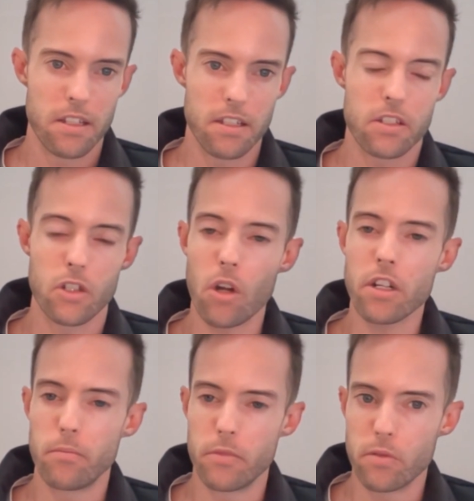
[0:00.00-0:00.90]
is not
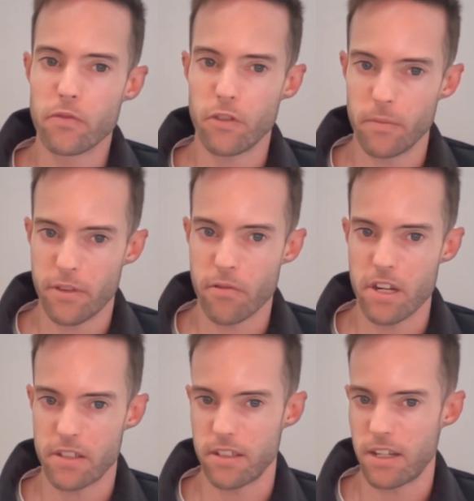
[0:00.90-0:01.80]
immune from
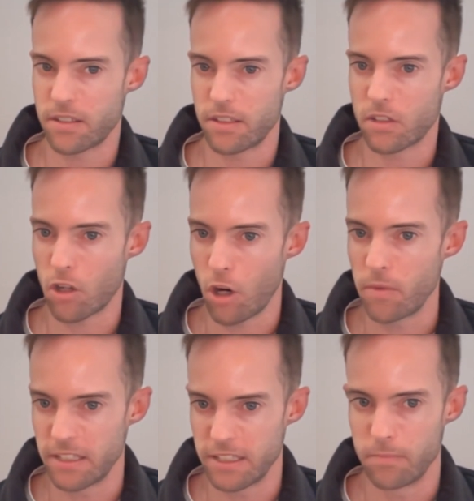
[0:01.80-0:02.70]
threats, as is
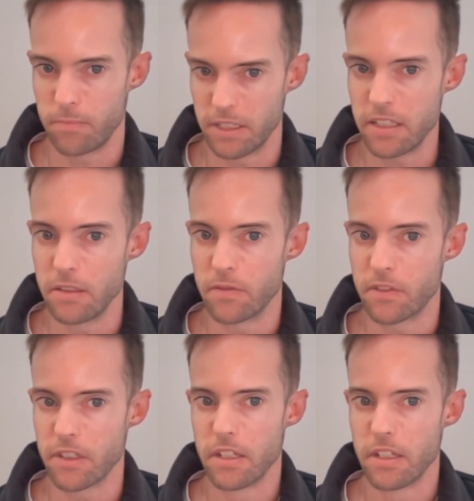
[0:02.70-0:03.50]
commonly believed.